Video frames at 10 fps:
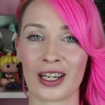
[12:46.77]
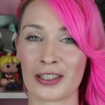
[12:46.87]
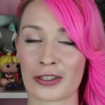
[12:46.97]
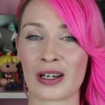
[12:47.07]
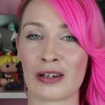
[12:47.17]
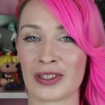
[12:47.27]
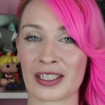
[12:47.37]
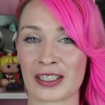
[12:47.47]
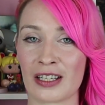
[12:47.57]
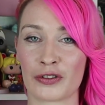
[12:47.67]
and also having
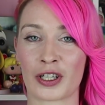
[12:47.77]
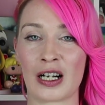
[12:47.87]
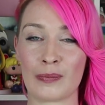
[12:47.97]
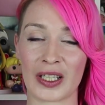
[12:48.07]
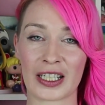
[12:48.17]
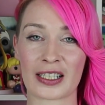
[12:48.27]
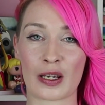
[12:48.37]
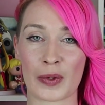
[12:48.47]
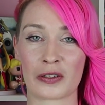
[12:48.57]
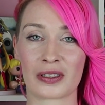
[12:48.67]
the savior complex
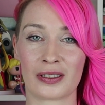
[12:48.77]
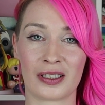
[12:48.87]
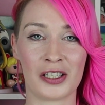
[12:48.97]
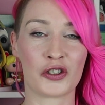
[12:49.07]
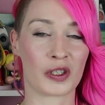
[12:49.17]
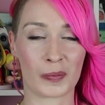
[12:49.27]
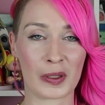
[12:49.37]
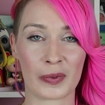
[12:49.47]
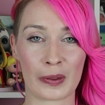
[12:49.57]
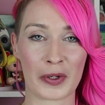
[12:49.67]
about teaching
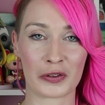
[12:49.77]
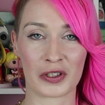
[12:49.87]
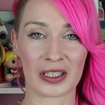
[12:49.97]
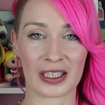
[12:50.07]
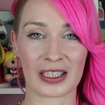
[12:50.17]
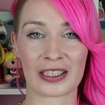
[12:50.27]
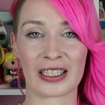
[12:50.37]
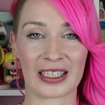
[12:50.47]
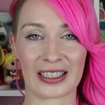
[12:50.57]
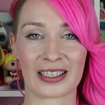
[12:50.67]
people about Jesus,
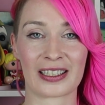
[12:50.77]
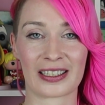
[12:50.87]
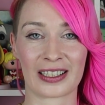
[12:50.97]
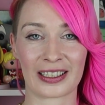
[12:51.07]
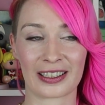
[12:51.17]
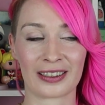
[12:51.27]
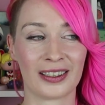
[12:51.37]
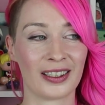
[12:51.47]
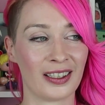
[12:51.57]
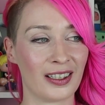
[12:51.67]
like it's this like
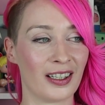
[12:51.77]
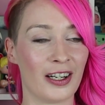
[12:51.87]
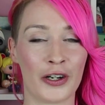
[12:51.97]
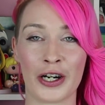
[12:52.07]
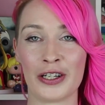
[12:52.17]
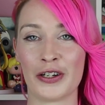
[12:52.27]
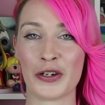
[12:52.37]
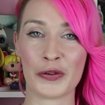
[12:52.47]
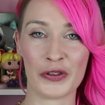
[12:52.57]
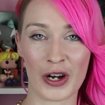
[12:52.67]

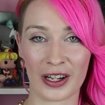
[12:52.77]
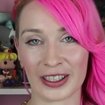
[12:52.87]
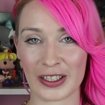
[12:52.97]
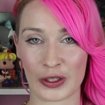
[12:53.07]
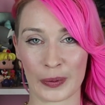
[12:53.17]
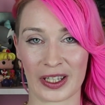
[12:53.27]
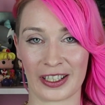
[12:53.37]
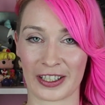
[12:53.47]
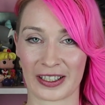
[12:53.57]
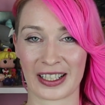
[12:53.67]
unknown knowledge
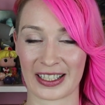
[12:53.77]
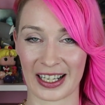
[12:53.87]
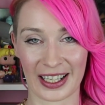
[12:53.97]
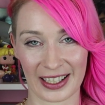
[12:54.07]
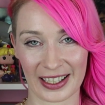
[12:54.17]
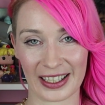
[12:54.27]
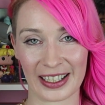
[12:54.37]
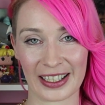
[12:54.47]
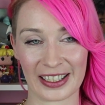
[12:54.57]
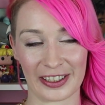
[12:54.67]
within our
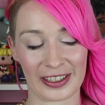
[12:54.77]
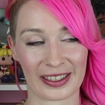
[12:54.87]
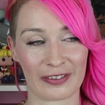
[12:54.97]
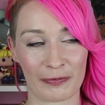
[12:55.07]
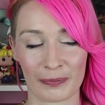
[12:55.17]
society is